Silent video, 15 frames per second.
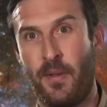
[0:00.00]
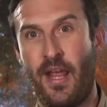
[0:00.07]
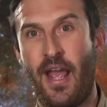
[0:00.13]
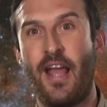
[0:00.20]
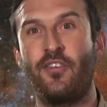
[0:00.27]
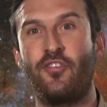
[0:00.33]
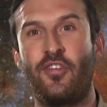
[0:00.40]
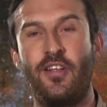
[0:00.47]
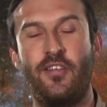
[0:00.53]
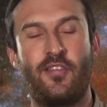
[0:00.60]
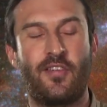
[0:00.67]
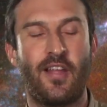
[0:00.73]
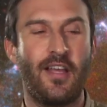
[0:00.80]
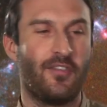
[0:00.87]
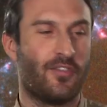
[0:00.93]
but it actually
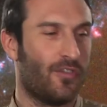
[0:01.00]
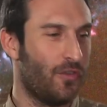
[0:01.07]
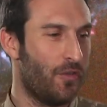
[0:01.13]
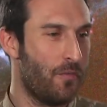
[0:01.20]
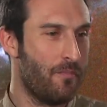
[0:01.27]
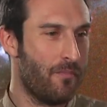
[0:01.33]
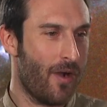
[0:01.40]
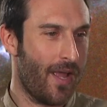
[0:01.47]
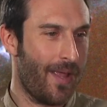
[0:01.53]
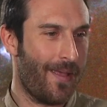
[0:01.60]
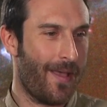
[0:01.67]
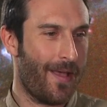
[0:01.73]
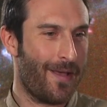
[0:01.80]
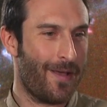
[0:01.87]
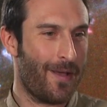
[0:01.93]
states that you
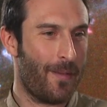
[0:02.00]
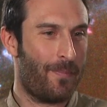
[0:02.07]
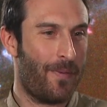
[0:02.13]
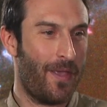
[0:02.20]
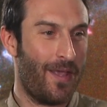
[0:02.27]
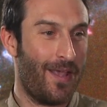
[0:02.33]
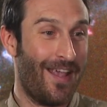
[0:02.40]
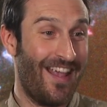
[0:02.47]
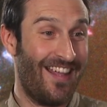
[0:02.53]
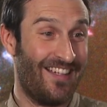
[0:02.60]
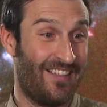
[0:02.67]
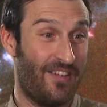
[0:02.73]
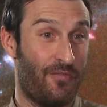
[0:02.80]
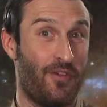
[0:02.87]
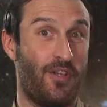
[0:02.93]
might uh, appear
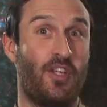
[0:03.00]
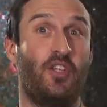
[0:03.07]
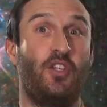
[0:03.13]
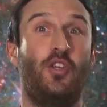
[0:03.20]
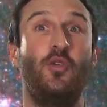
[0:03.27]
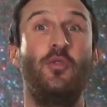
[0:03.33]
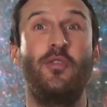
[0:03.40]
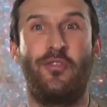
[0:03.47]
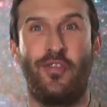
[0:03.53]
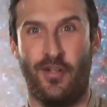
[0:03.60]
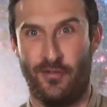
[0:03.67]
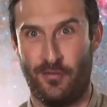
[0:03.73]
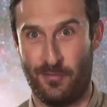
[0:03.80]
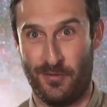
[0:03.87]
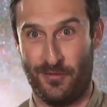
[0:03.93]
in a different
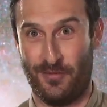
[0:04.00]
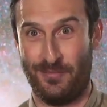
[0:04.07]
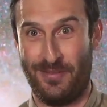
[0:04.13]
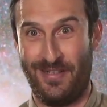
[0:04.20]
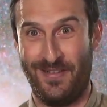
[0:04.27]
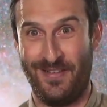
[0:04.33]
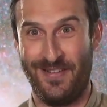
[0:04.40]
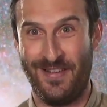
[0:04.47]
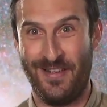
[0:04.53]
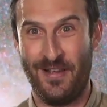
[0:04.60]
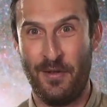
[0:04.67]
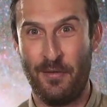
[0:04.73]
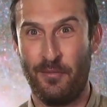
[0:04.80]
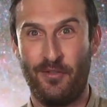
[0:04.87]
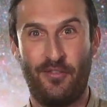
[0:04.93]
universe possibly,
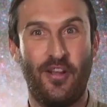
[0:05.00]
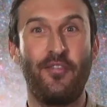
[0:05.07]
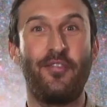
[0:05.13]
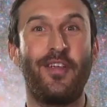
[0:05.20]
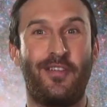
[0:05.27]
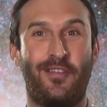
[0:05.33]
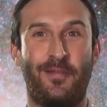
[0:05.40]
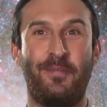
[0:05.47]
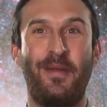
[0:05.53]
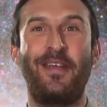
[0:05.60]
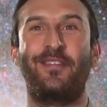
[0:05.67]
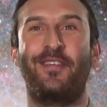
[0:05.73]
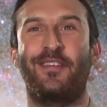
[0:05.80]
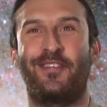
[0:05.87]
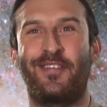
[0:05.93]
which I think is
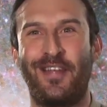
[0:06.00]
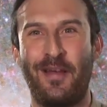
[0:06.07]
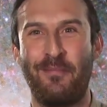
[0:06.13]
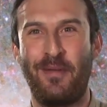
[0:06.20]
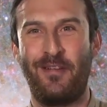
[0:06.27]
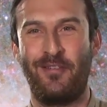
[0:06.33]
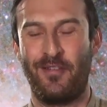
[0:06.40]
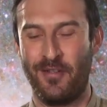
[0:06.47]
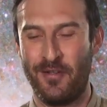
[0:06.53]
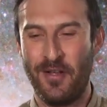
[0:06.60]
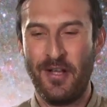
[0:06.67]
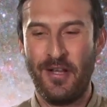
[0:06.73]
amazing. So that means that